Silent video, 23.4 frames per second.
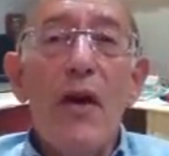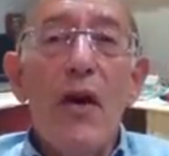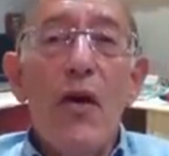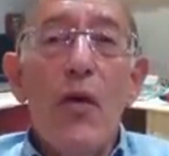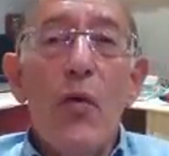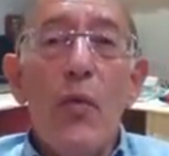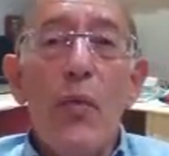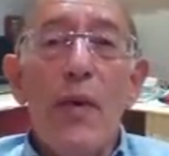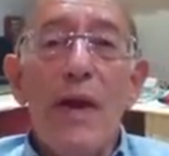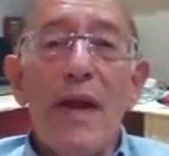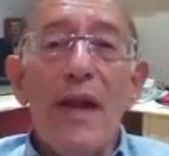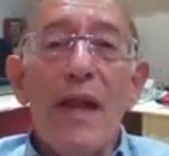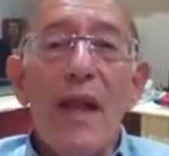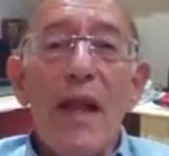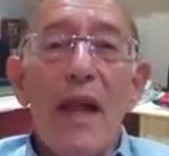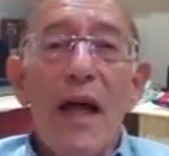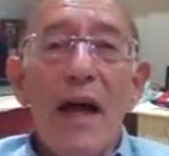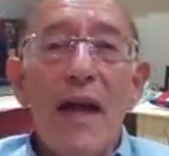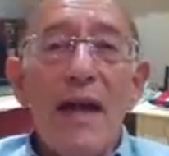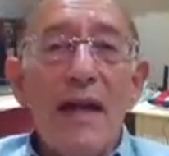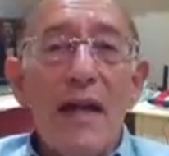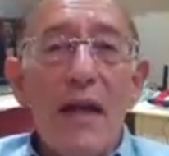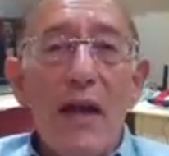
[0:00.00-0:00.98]
We
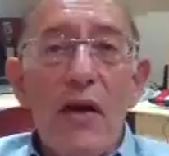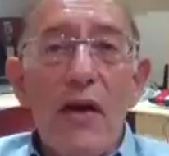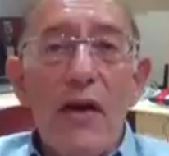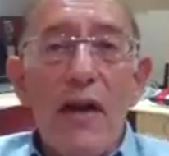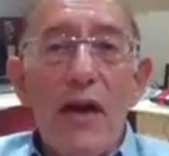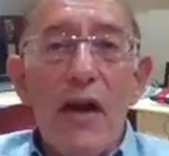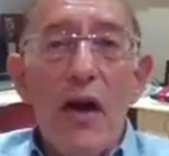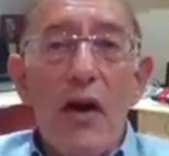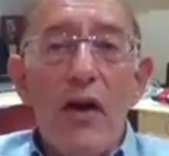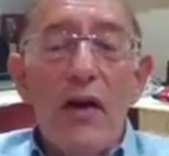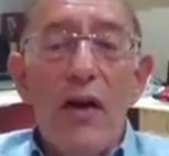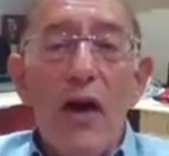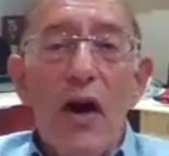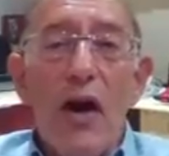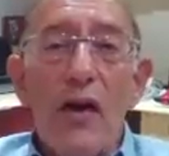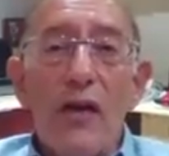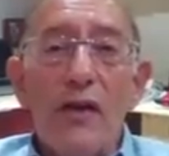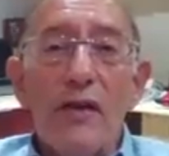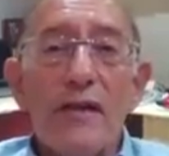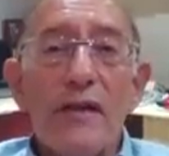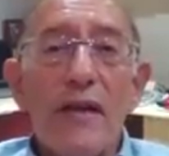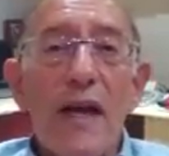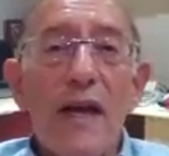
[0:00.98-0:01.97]
like going on
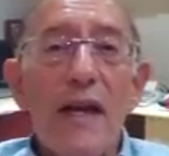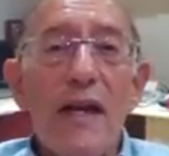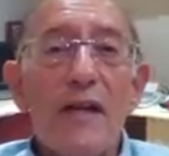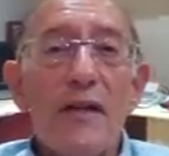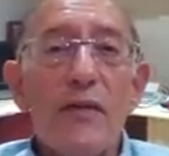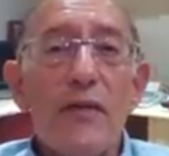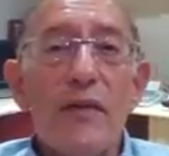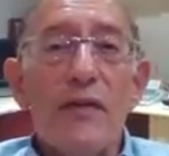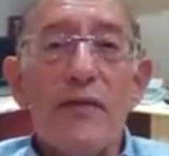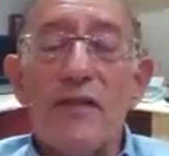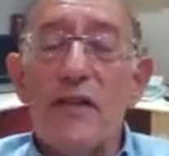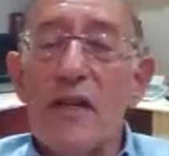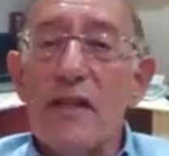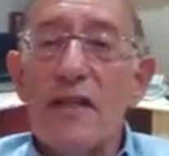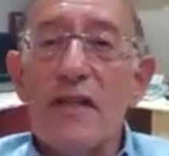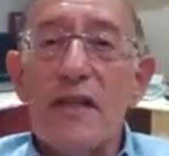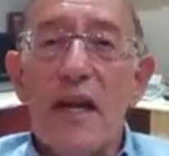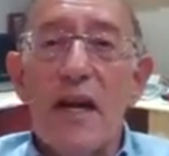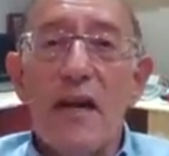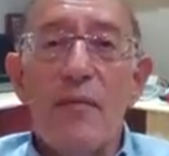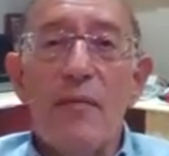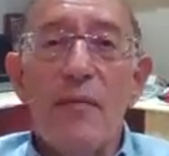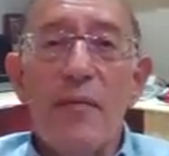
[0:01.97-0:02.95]
holidays. We've
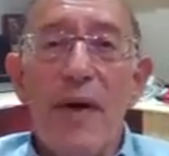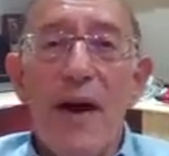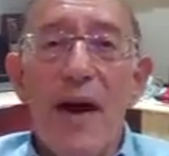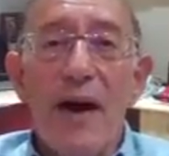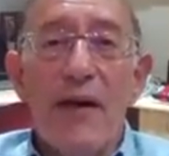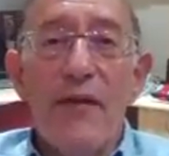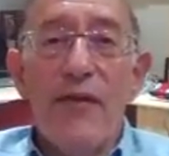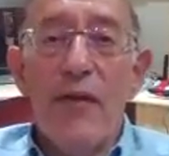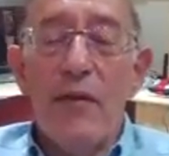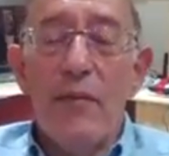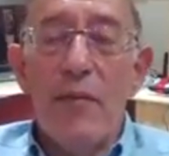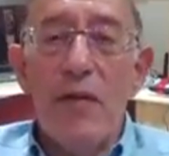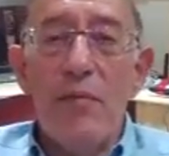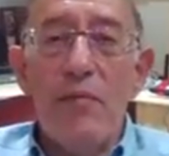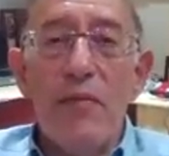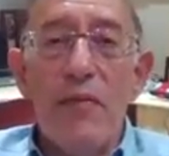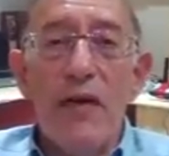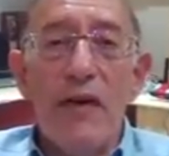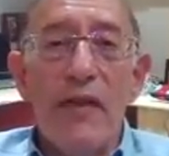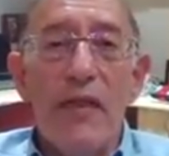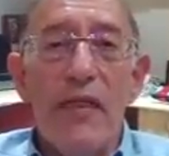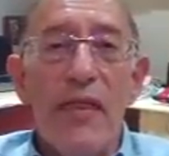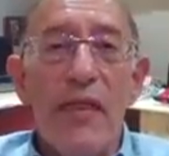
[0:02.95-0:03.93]
just come back from a
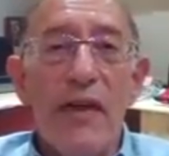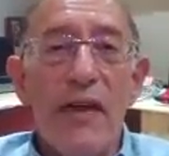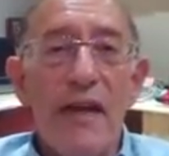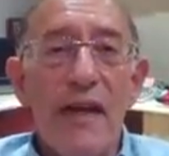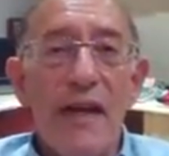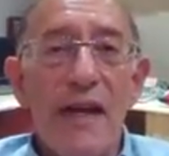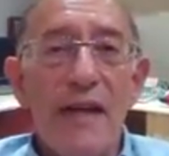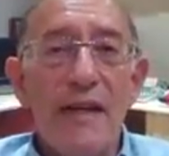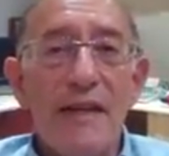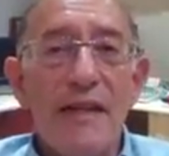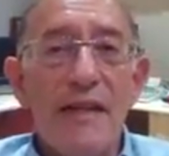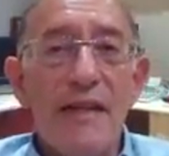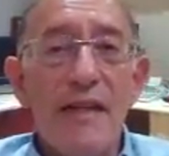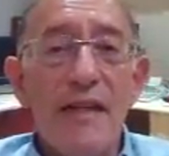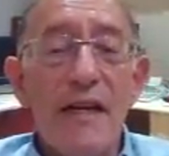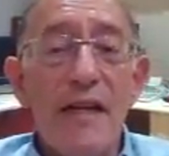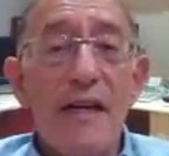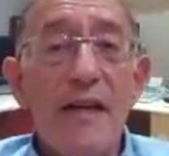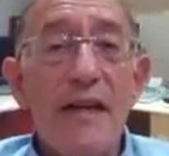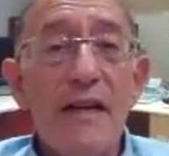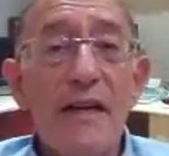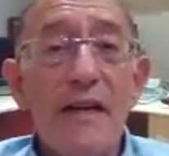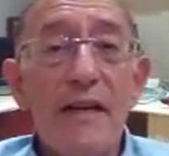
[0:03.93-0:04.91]
month in
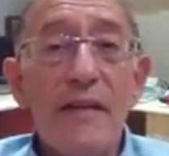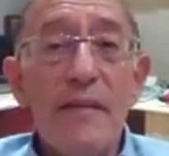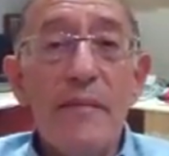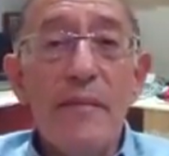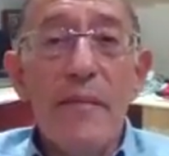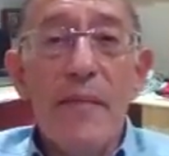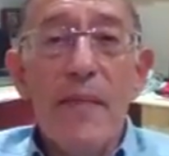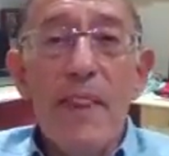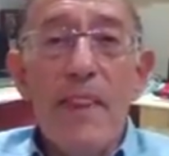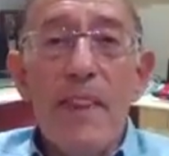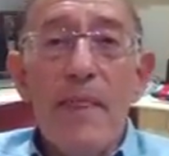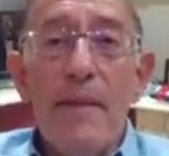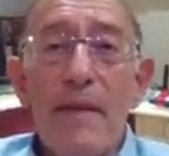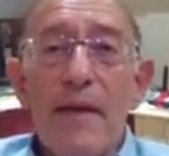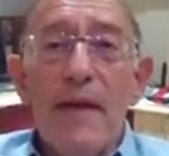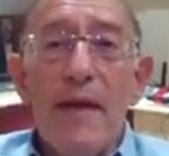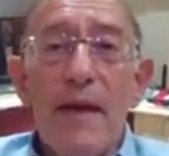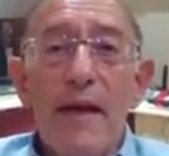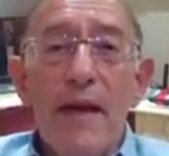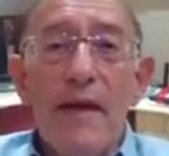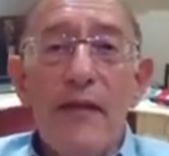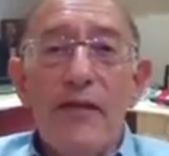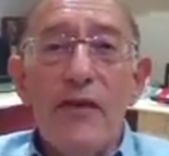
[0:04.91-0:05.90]
India.
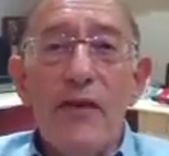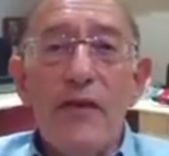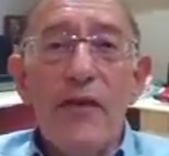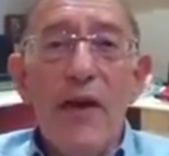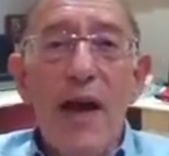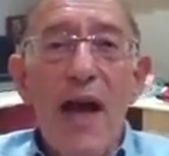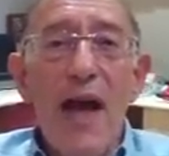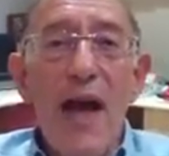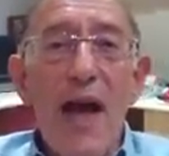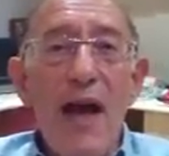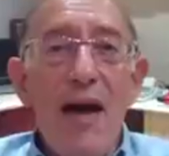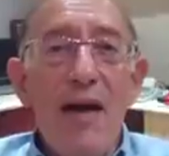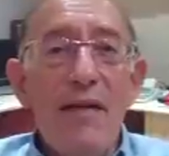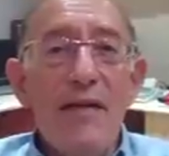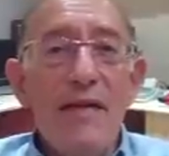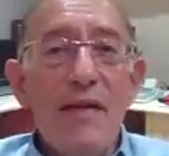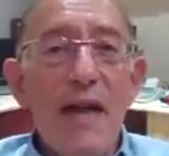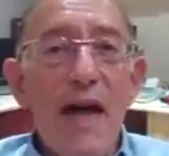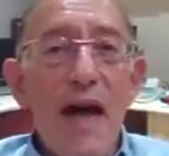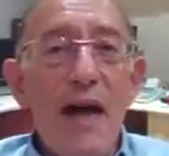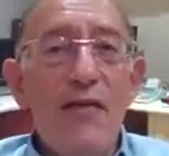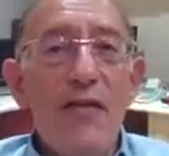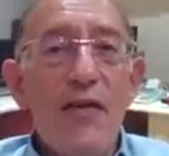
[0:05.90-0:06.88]
If you've
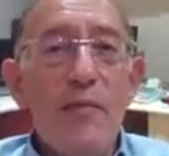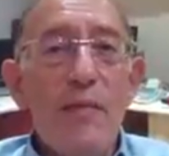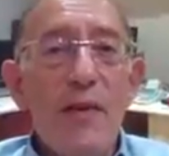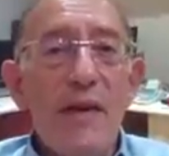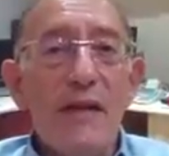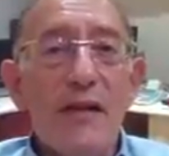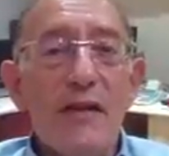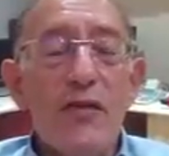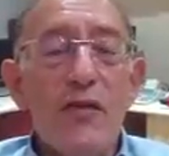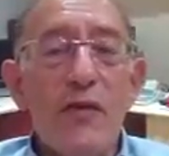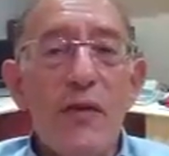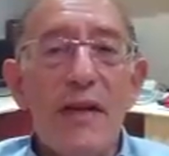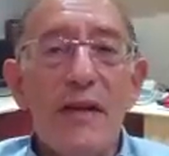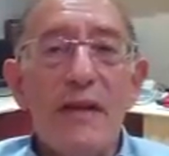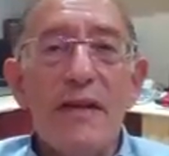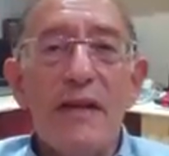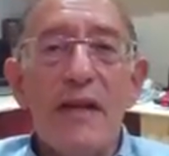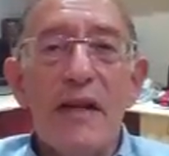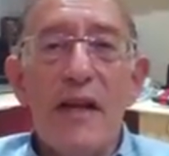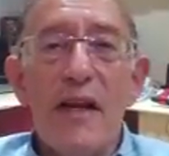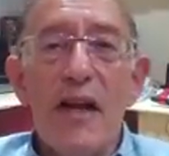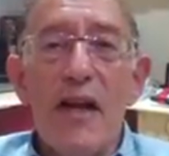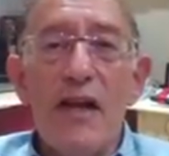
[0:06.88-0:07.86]
never been to
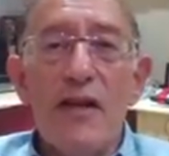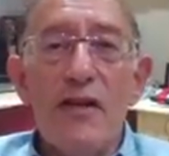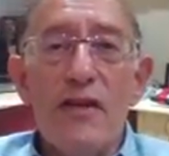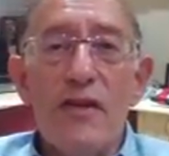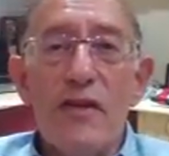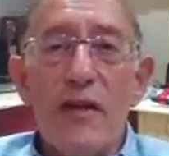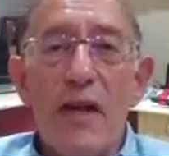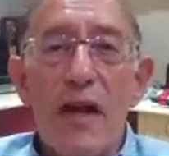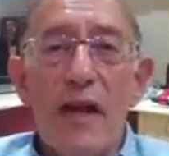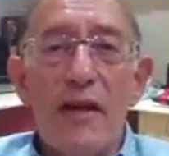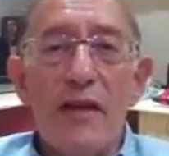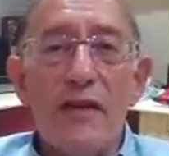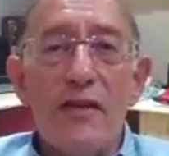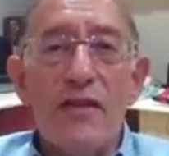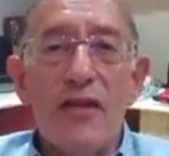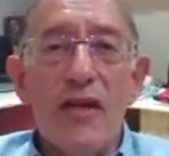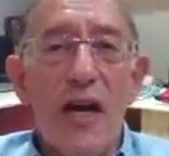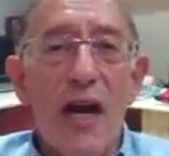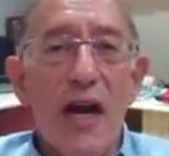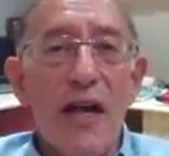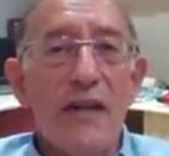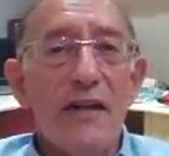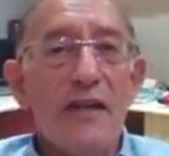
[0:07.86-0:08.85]
India and you get a
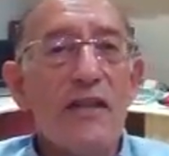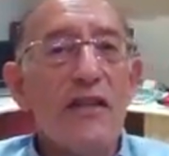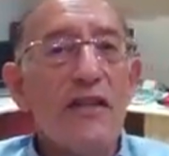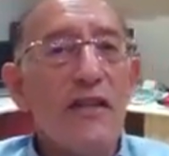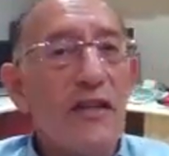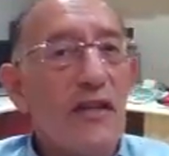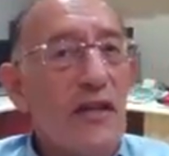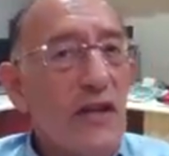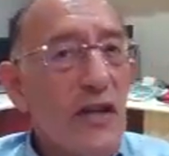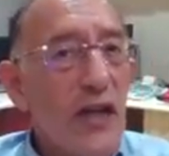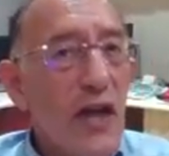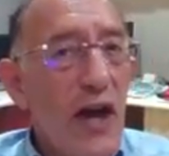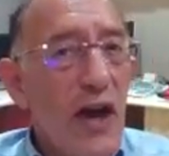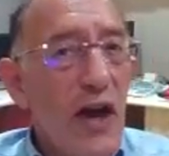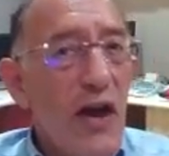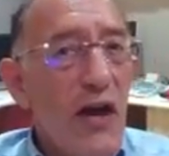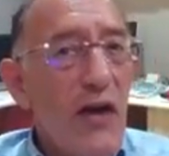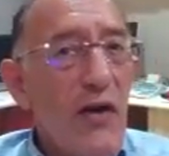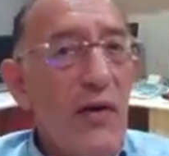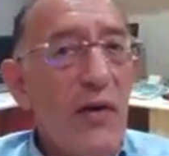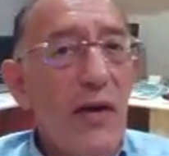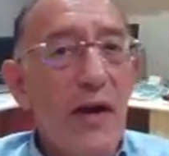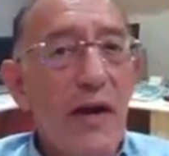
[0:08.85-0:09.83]
chance,
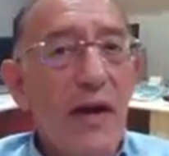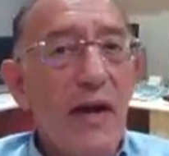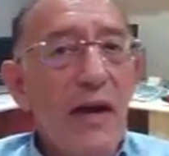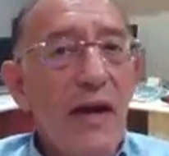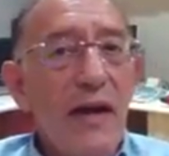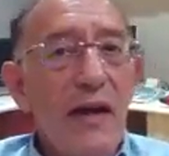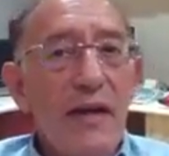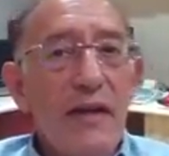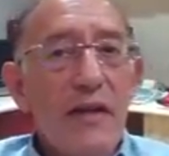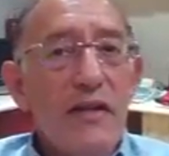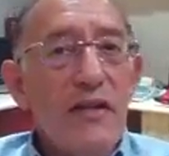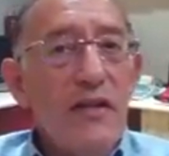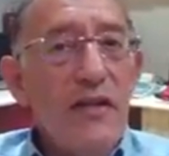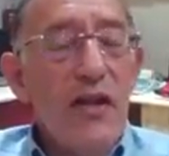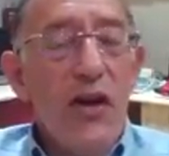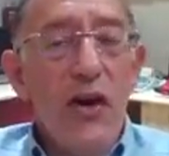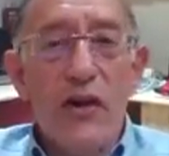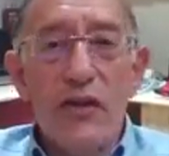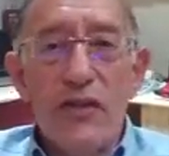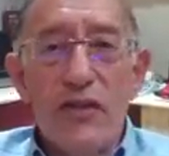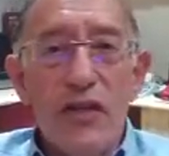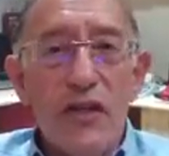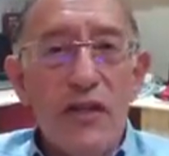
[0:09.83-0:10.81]
go. It's
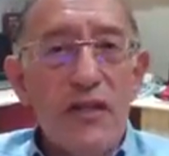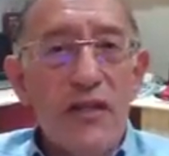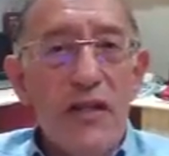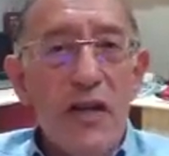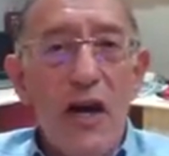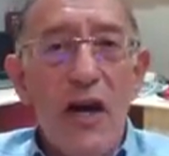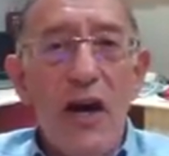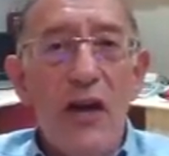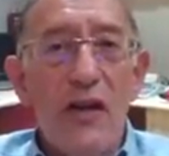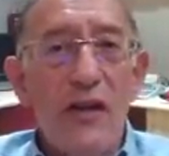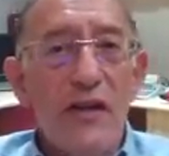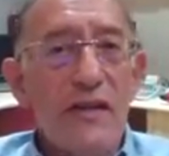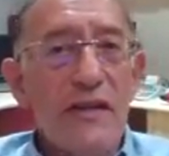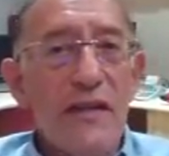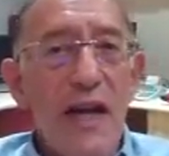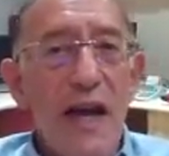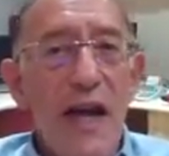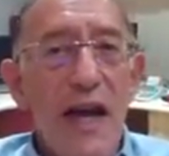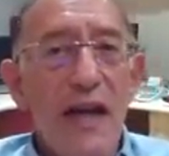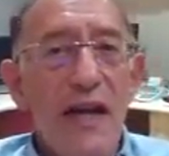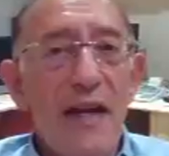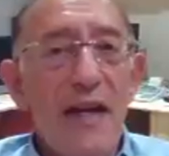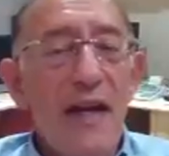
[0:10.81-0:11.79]
not just a
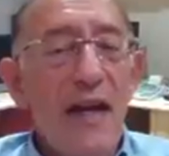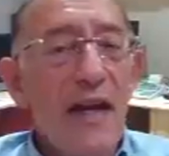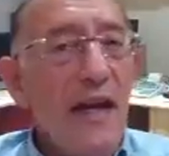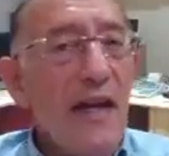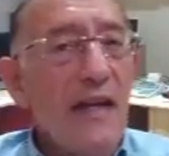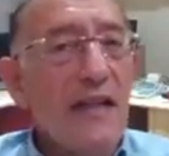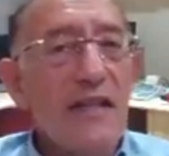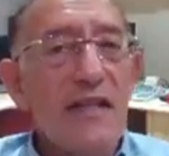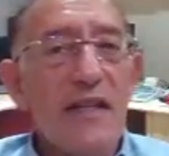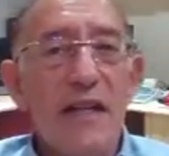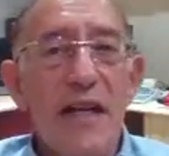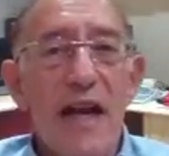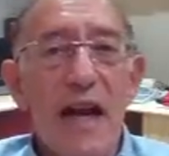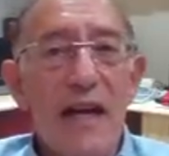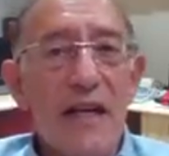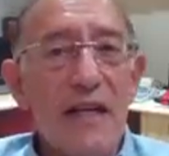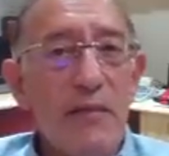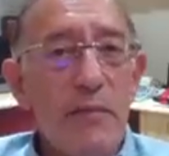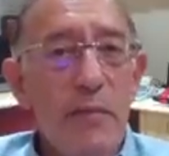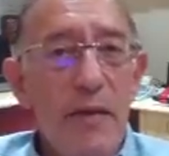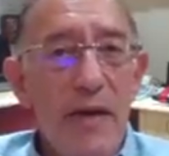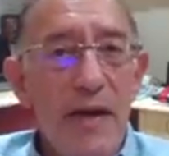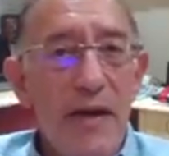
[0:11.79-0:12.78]
holiday, it's an
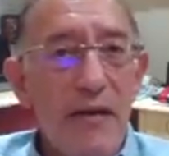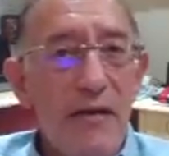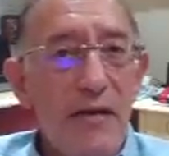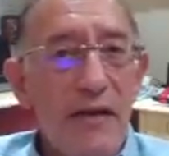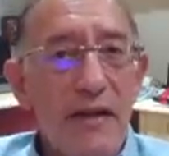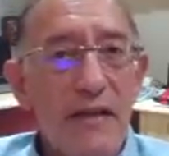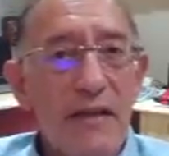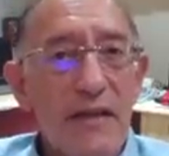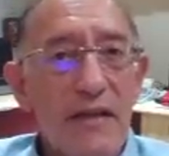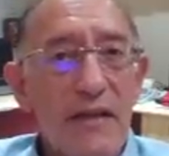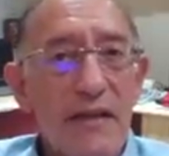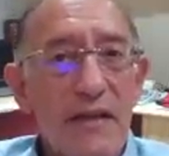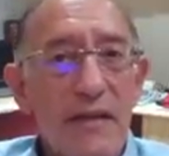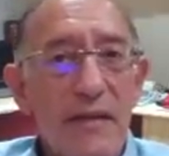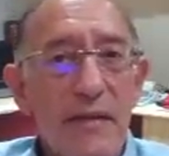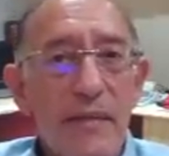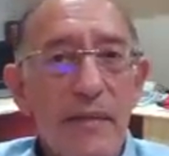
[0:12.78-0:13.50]
experience.